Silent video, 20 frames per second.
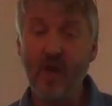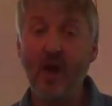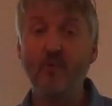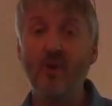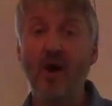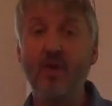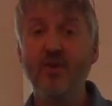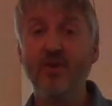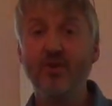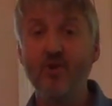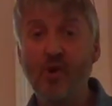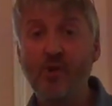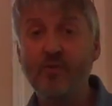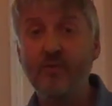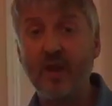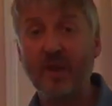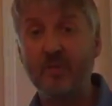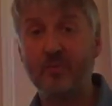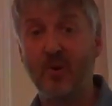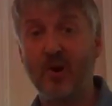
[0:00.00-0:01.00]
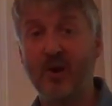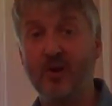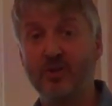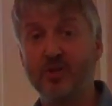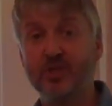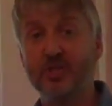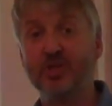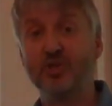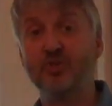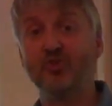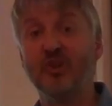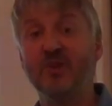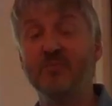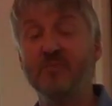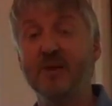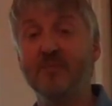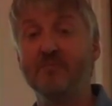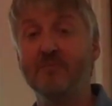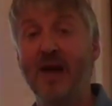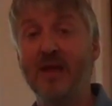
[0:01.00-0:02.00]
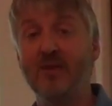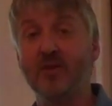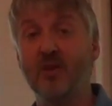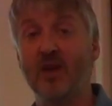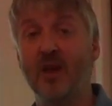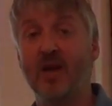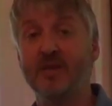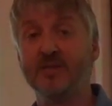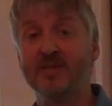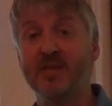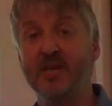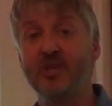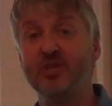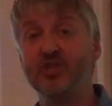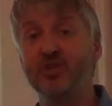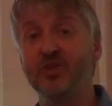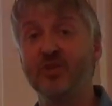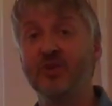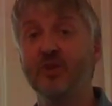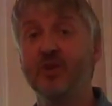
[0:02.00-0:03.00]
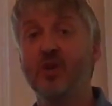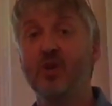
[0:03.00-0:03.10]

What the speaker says: a rather novel approach to treatment manualisation.